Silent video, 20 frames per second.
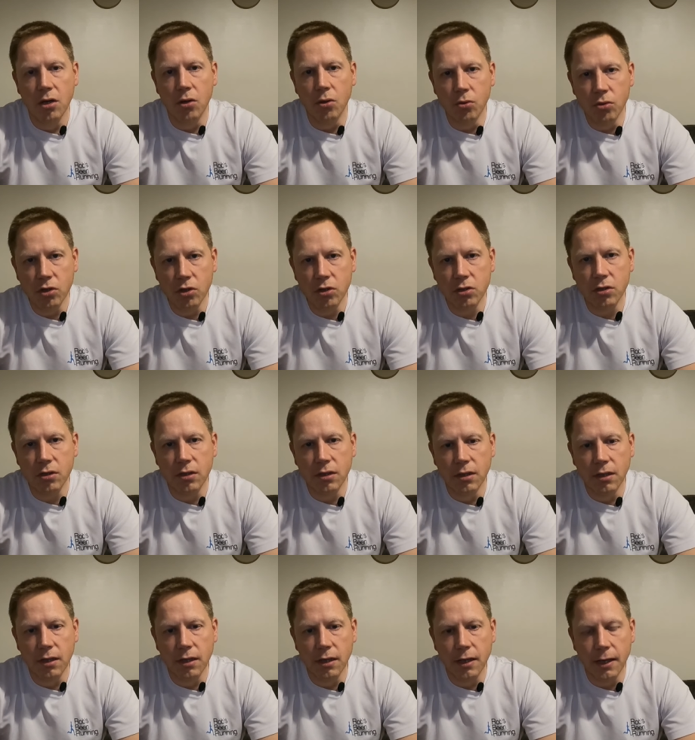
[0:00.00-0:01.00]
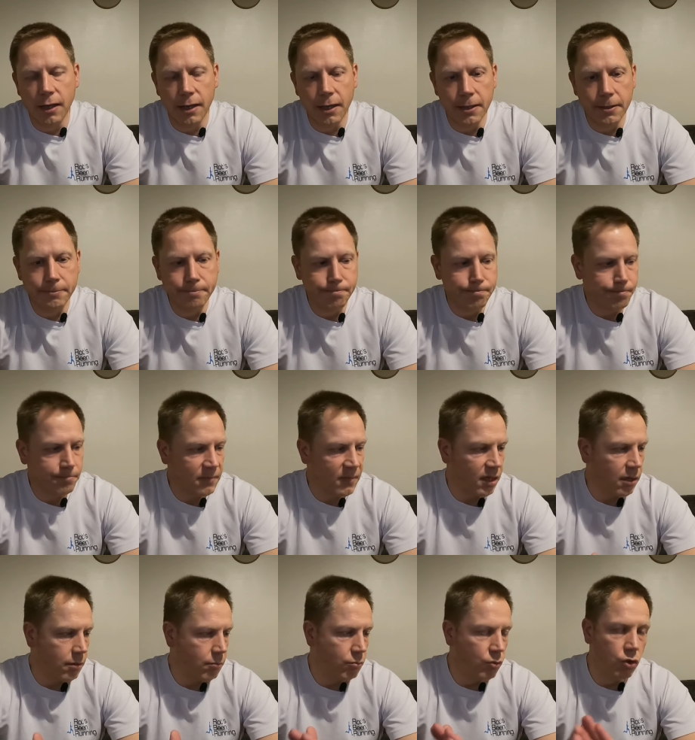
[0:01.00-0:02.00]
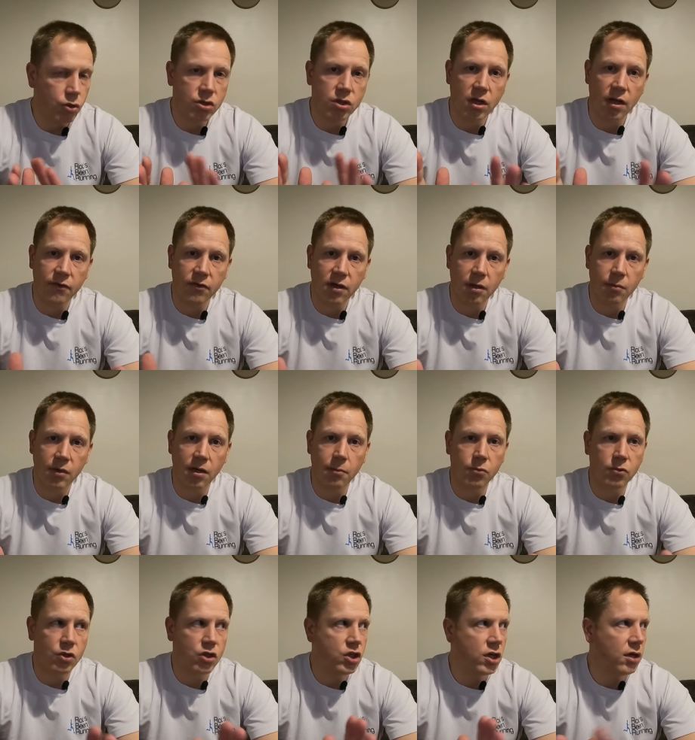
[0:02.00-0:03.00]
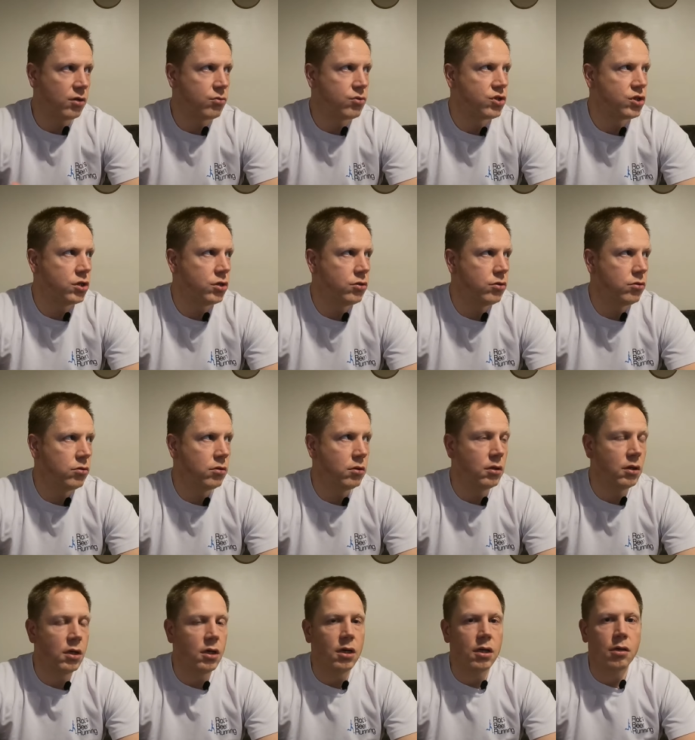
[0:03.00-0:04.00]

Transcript: all good. Um, more stuff coming up on the channel soon.